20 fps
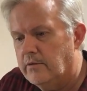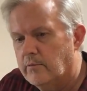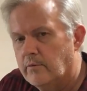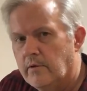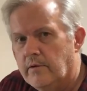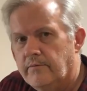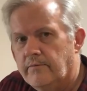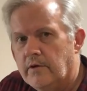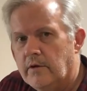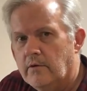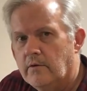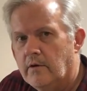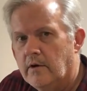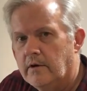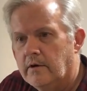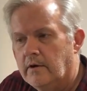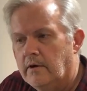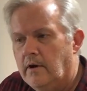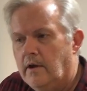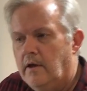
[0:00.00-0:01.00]
review
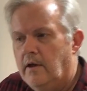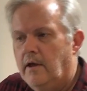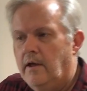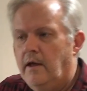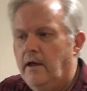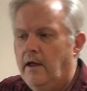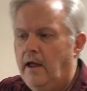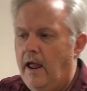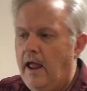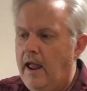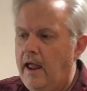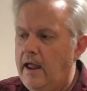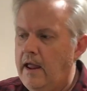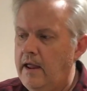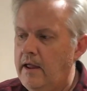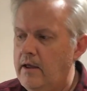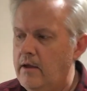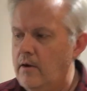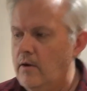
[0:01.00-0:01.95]
on a